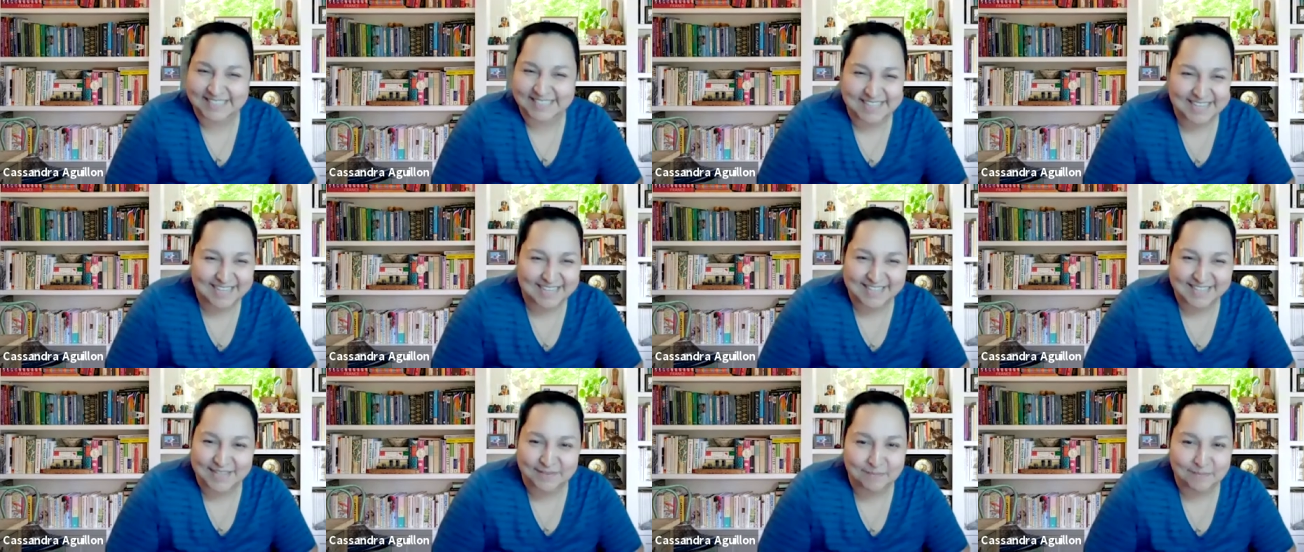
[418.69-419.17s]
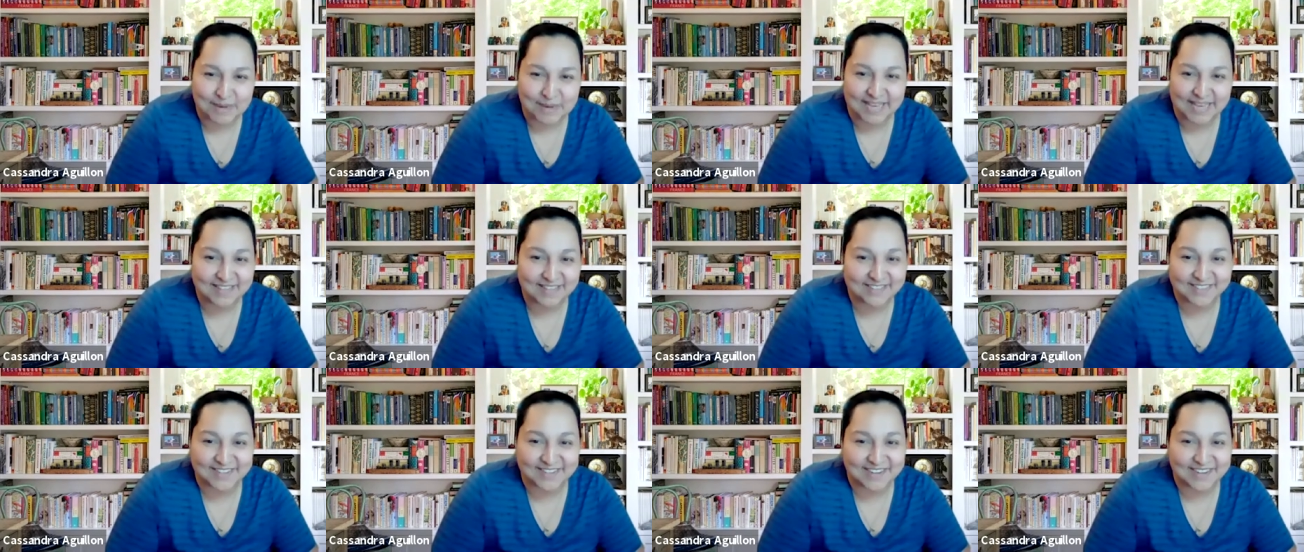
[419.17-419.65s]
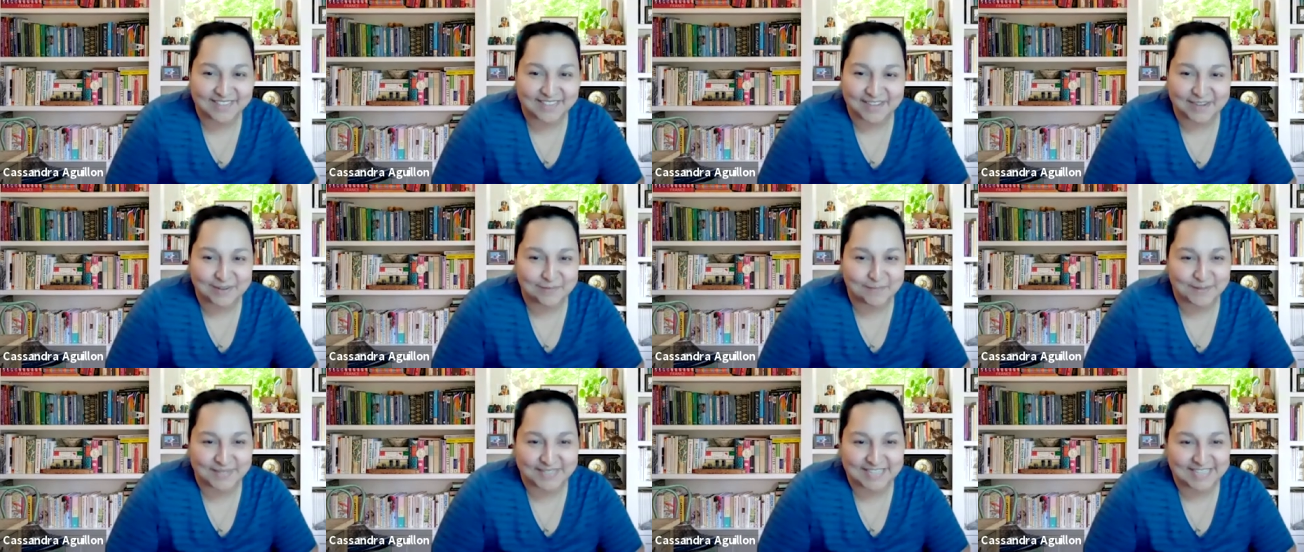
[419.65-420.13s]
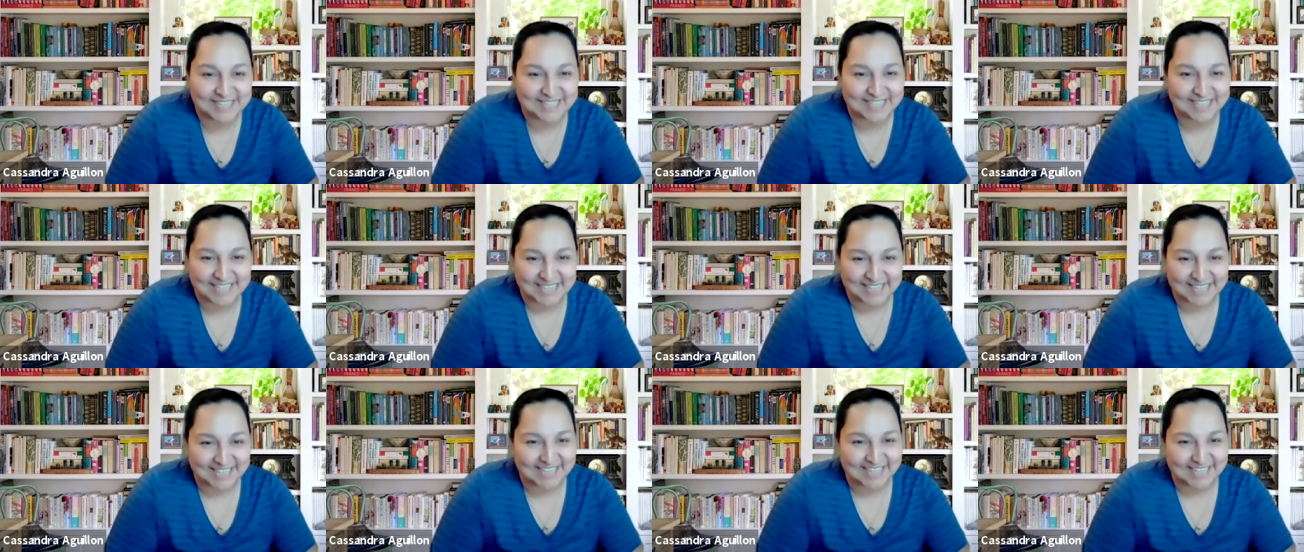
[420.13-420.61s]
eh, the math's not there, buddy,
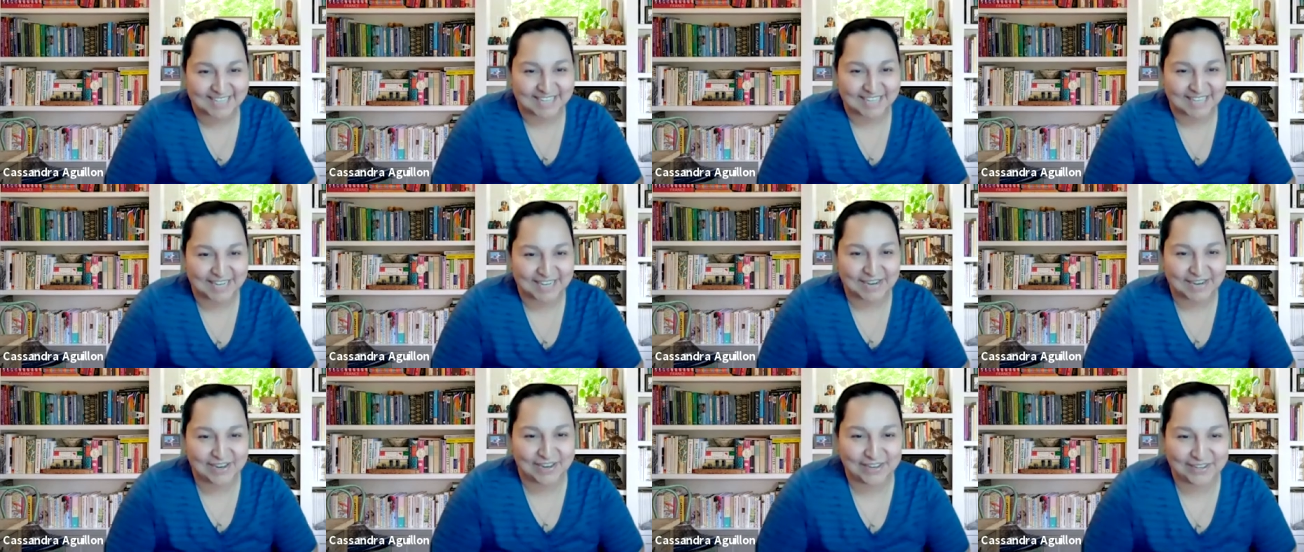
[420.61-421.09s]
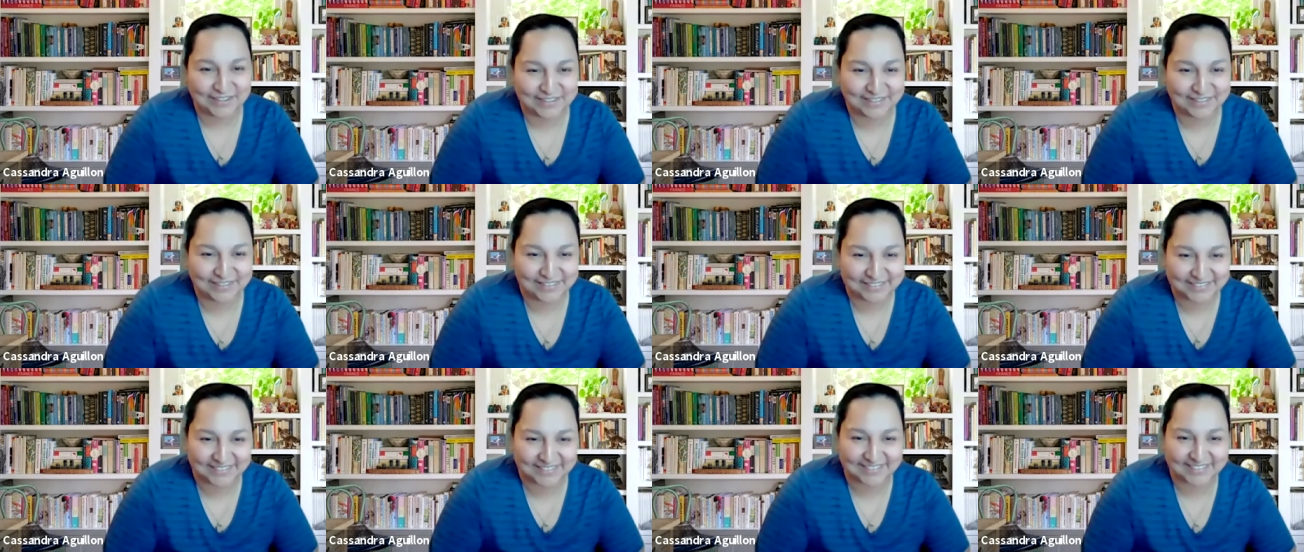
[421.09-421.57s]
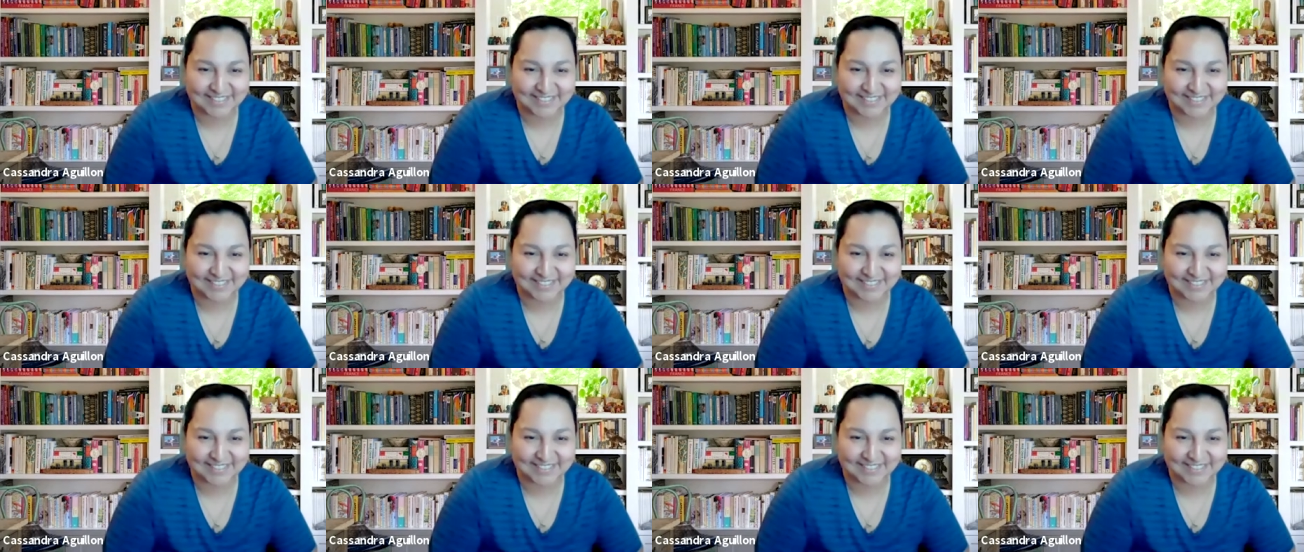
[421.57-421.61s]
you know?